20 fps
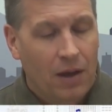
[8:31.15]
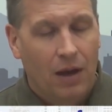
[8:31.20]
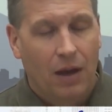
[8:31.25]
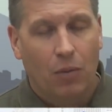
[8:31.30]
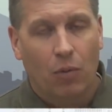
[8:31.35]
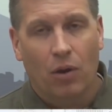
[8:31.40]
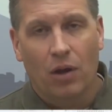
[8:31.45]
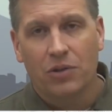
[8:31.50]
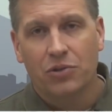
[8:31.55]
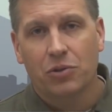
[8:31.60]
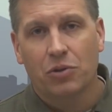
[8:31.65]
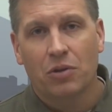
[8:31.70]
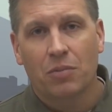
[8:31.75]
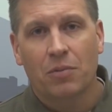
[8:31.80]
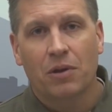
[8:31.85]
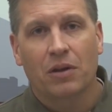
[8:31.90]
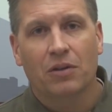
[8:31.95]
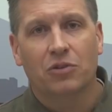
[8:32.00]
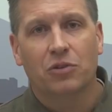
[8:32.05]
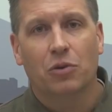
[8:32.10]
We're also in the
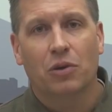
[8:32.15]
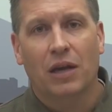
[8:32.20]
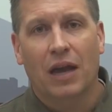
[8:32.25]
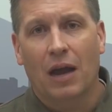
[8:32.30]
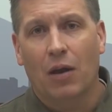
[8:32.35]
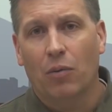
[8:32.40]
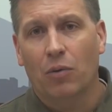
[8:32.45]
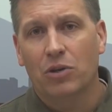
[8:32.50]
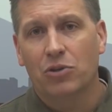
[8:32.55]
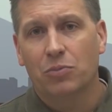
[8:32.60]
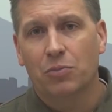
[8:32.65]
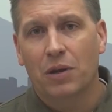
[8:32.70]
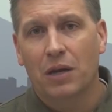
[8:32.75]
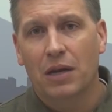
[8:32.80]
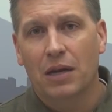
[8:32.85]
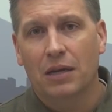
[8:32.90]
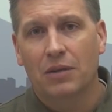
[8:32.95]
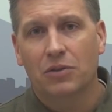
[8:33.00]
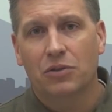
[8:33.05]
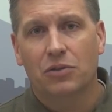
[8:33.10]
middle of doing outreach
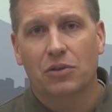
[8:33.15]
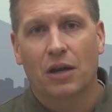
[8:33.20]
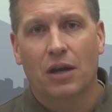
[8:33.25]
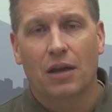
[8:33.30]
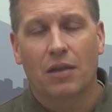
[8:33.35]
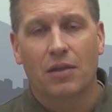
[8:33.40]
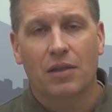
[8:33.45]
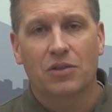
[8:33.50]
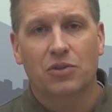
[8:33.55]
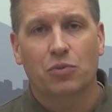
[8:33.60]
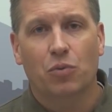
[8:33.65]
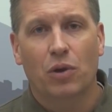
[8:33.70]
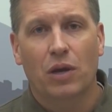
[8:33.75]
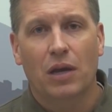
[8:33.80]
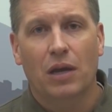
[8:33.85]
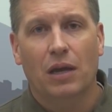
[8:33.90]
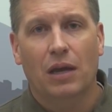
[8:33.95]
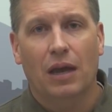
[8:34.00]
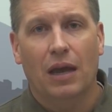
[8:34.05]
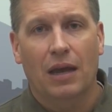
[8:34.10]
meetings this
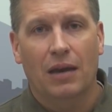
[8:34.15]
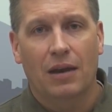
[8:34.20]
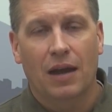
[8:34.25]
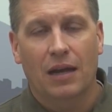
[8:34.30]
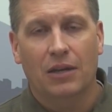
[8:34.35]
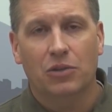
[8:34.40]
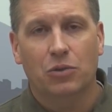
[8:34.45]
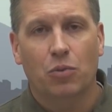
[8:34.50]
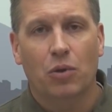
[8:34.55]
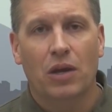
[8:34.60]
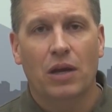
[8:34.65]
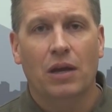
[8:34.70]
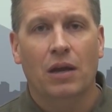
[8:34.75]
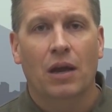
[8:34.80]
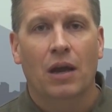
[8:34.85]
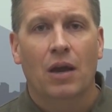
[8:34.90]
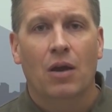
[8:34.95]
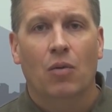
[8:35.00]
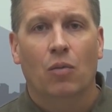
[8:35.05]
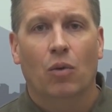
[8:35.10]
week, and next
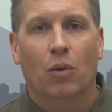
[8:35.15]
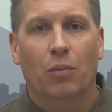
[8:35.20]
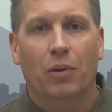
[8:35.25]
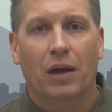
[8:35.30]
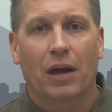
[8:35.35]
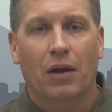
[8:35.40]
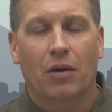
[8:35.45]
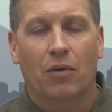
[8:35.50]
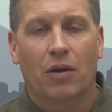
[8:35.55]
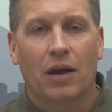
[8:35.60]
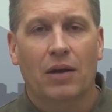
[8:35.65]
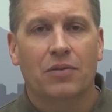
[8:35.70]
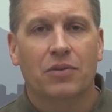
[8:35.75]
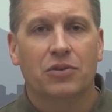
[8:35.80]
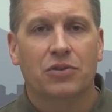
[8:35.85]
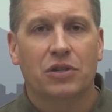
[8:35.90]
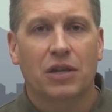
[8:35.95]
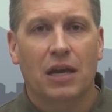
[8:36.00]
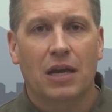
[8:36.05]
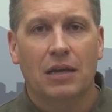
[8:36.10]
week we'll be out around the
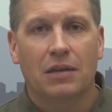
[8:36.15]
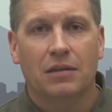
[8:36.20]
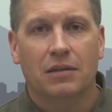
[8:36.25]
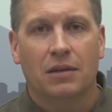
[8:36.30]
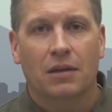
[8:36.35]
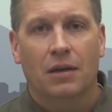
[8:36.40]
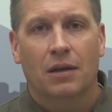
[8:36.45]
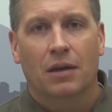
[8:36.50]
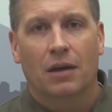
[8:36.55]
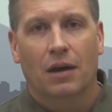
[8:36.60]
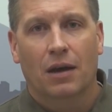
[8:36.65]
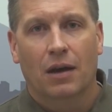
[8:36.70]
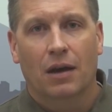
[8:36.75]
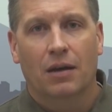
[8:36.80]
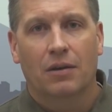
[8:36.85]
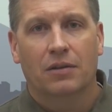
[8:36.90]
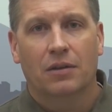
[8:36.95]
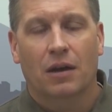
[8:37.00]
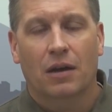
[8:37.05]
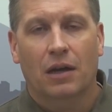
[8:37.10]
state
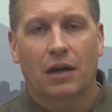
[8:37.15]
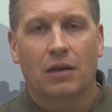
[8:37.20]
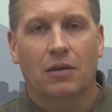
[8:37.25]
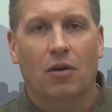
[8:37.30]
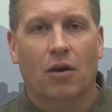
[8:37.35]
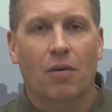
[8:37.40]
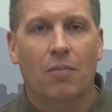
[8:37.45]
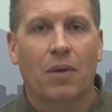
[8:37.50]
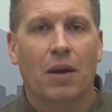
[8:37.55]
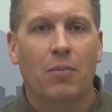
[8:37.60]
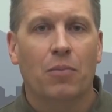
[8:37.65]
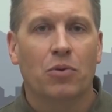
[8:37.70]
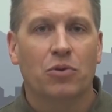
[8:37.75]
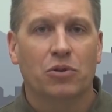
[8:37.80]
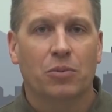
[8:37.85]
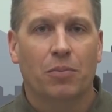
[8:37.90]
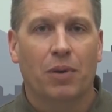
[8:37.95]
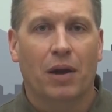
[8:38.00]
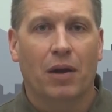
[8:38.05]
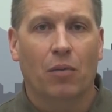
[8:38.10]
talking to our
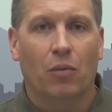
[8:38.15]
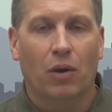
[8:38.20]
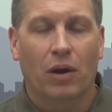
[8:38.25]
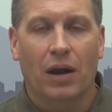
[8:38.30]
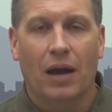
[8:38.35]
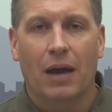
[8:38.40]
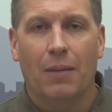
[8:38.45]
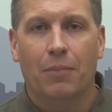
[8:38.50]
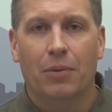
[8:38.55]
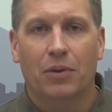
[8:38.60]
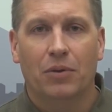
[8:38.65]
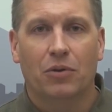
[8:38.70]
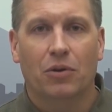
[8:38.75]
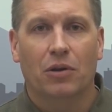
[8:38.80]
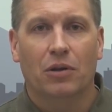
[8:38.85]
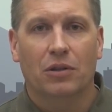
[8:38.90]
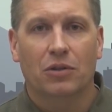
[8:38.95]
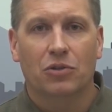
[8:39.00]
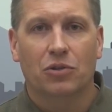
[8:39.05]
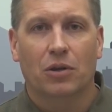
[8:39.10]
members about what happened
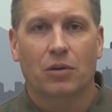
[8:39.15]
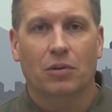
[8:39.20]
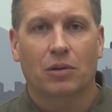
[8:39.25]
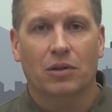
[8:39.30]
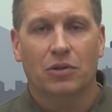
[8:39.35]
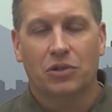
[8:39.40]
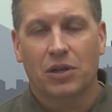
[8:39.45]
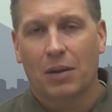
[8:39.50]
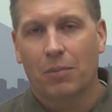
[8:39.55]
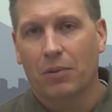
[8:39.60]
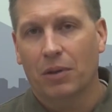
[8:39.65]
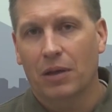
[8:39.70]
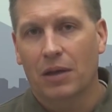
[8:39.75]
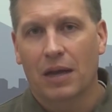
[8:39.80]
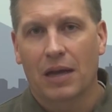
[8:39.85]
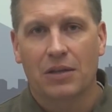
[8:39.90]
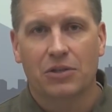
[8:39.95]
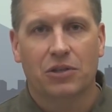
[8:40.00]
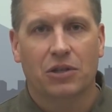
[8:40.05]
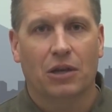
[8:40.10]
during the General Assembly
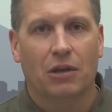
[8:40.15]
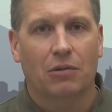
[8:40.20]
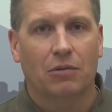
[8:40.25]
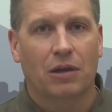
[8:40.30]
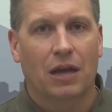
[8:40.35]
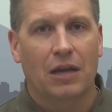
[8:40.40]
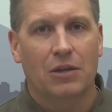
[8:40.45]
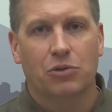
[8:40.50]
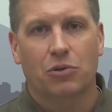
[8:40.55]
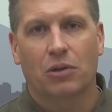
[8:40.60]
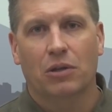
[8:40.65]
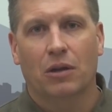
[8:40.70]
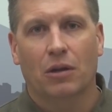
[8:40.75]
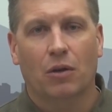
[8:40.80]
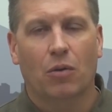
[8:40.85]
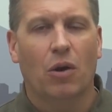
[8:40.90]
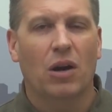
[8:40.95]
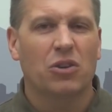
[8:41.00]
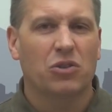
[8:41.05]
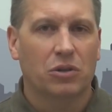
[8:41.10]
and answering their
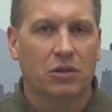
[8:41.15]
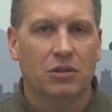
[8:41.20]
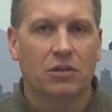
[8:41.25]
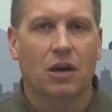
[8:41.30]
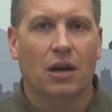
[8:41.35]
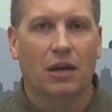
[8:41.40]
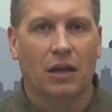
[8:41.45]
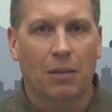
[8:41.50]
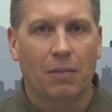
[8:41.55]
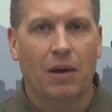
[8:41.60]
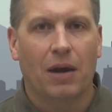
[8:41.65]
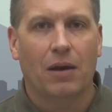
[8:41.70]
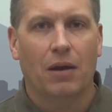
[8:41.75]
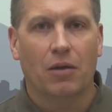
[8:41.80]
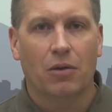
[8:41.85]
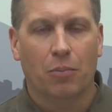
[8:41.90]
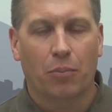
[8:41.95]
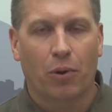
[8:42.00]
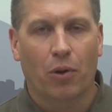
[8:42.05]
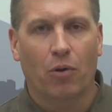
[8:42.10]
question, talking about
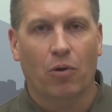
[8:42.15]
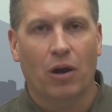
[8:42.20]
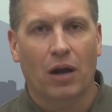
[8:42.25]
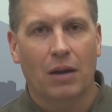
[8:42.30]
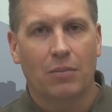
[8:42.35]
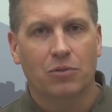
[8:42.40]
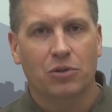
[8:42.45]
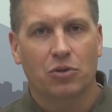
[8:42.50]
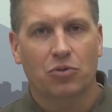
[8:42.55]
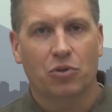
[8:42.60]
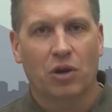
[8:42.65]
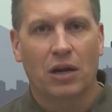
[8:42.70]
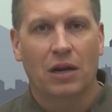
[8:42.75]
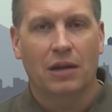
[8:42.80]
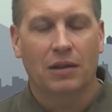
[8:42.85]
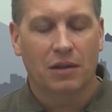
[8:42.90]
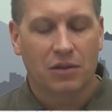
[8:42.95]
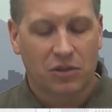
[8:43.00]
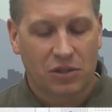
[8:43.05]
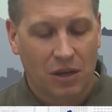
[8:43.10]
other programs and
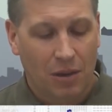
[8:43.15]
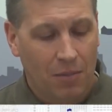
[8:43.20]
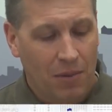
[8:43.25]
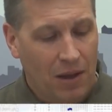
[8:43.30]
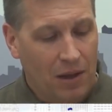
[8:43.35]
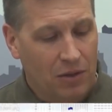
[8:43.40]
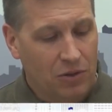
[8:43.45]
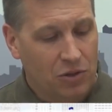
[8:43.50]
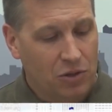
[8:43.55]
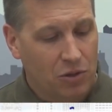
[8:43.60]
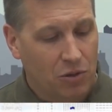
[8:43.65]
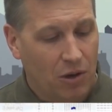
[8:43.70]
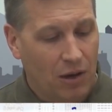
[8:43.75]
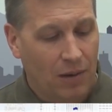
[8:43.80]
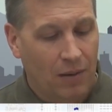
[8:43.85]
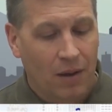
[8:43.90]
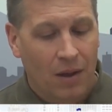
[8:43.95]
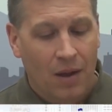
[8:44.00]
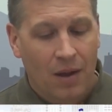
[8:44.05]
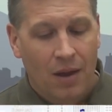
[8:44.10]
training that CML is
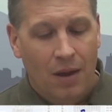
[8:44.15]
doing.